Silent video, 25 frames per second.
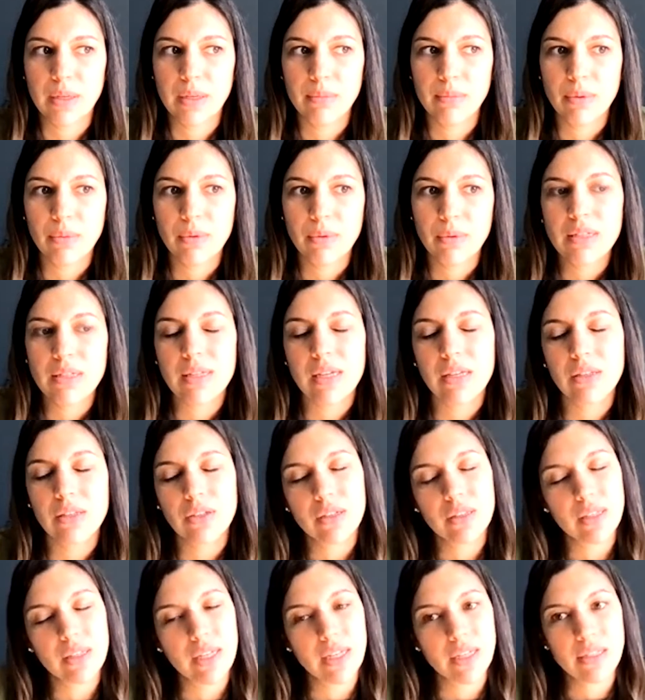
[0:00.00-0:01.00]
what does that
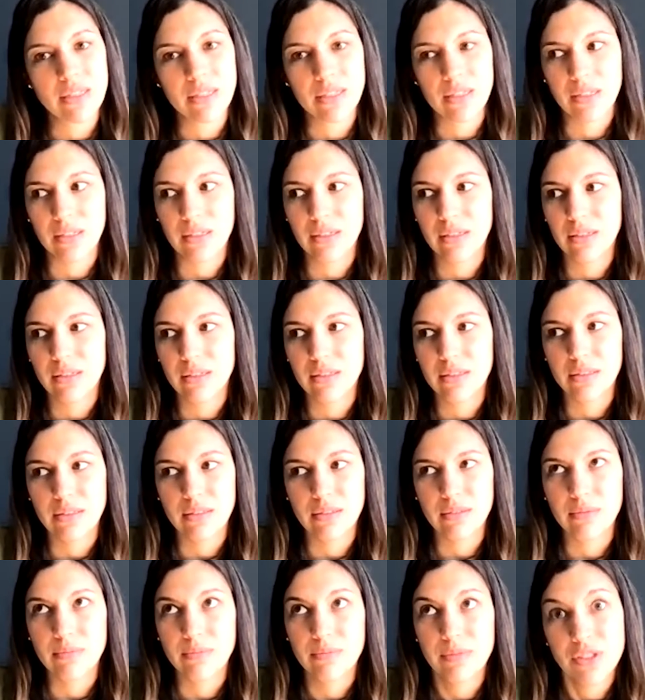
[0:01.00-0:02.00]
look like to
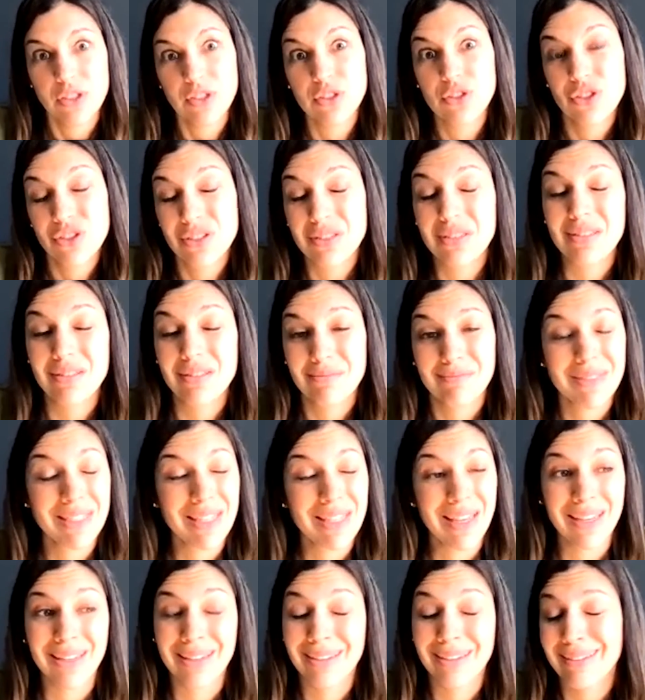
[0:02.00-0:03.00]
just
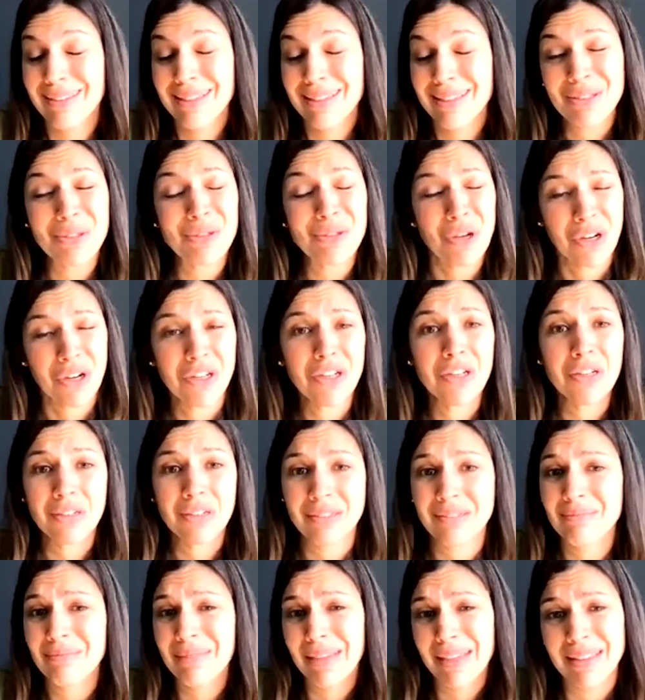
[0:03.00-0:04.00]
say, this is
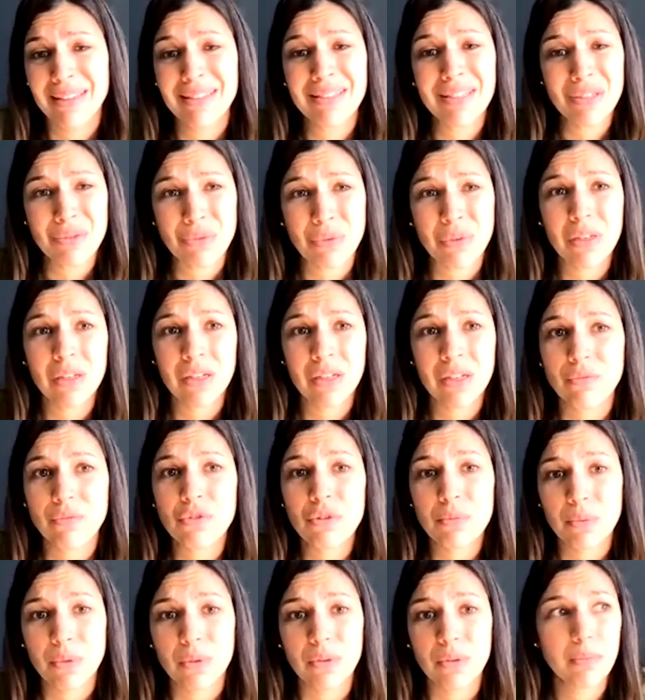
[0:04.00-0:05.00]
hard and this is really
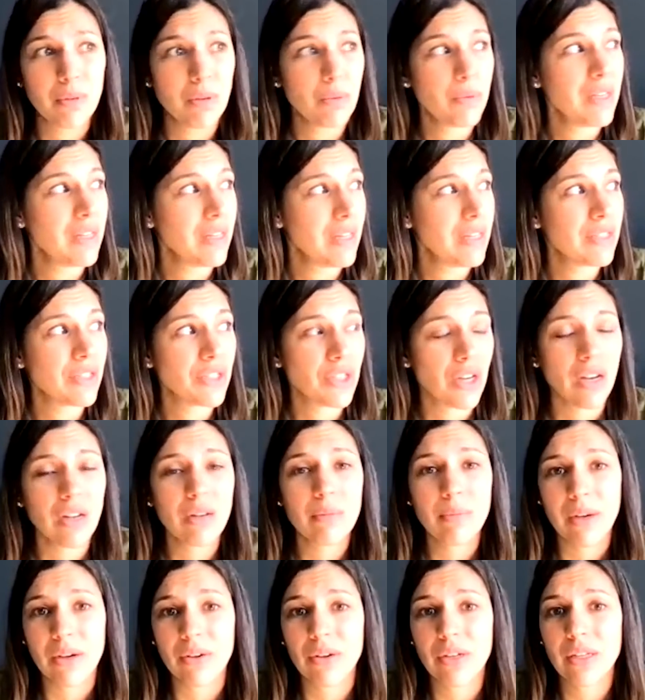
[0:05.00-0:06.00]
uncomfortable, but we need to
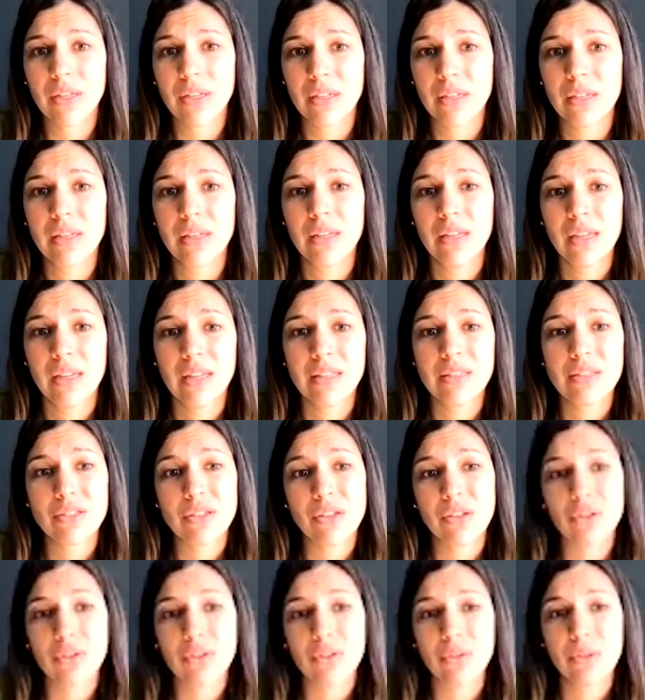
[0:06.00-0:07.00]
talk about it. And
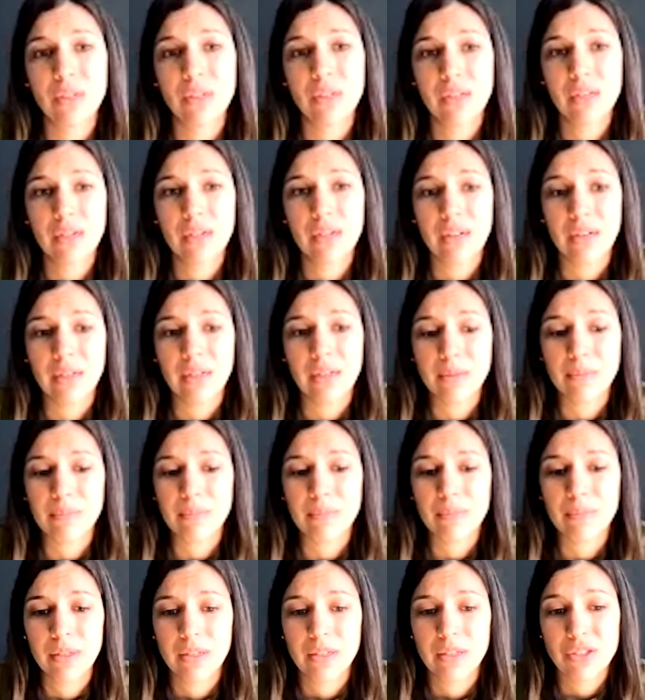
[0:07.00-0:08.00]
so
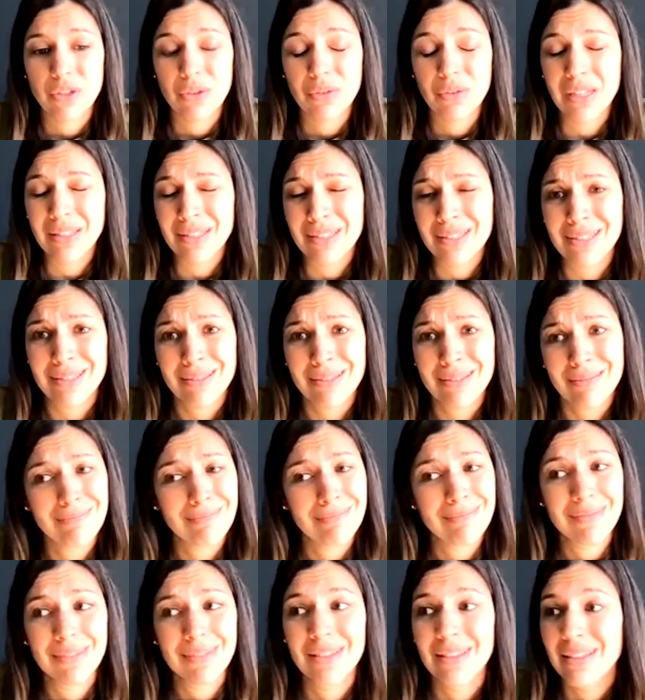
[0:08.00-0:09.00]
let's
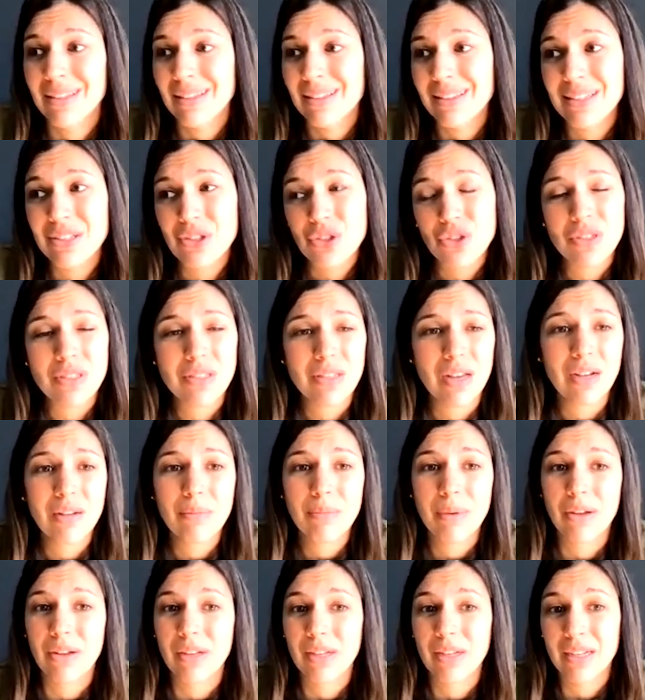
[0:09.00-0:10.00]
just talk
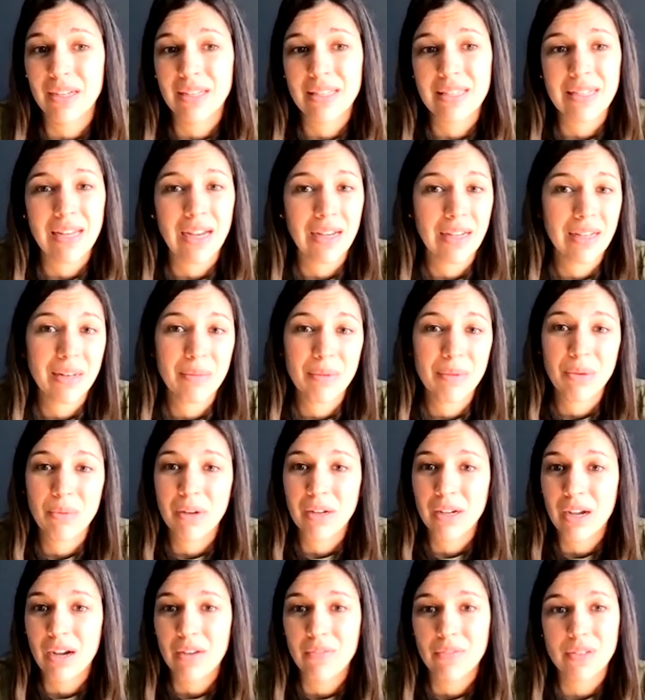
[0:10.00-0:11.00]
about it. And it's not going to be
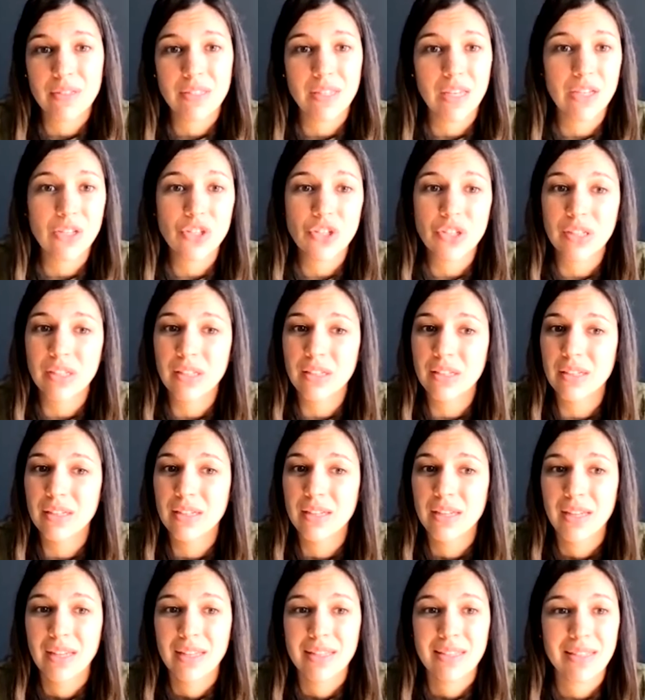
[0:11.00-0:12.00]
one
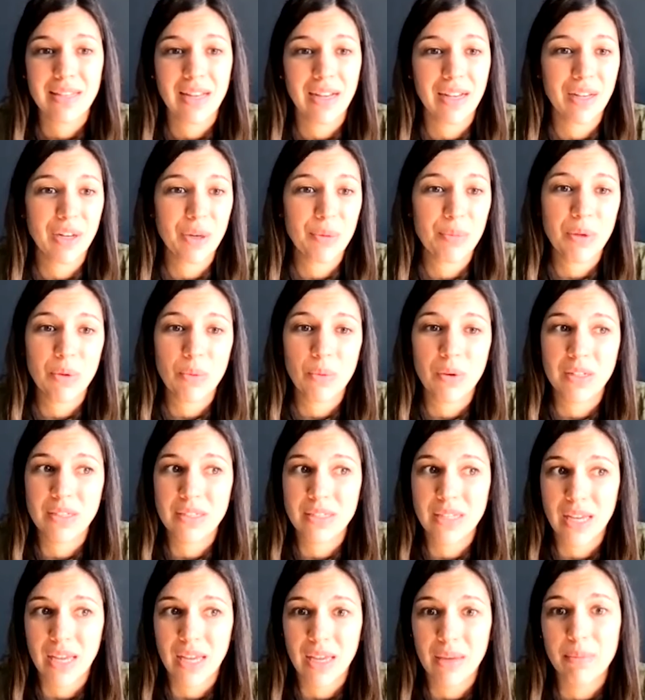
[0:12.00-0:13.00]
conversation. It's not going to be one
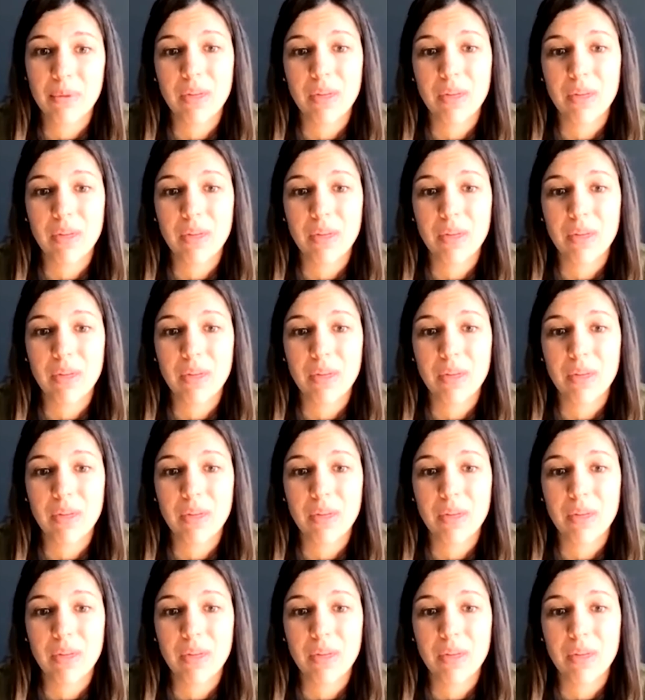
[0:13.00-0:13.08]
day,